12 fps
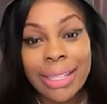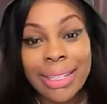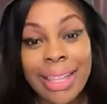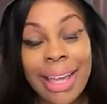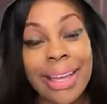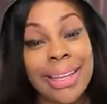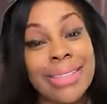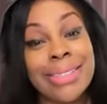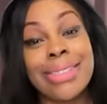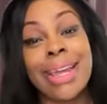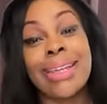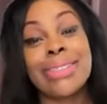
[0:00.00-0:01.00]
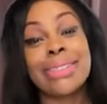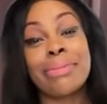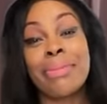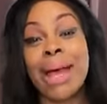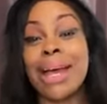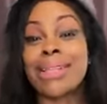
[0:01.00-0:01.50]
Yes, dancing
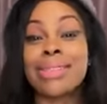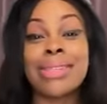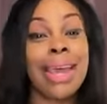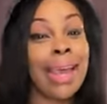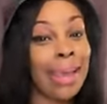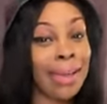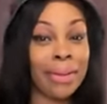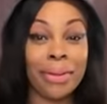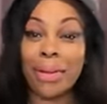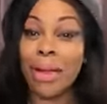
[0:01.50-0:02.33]
my tail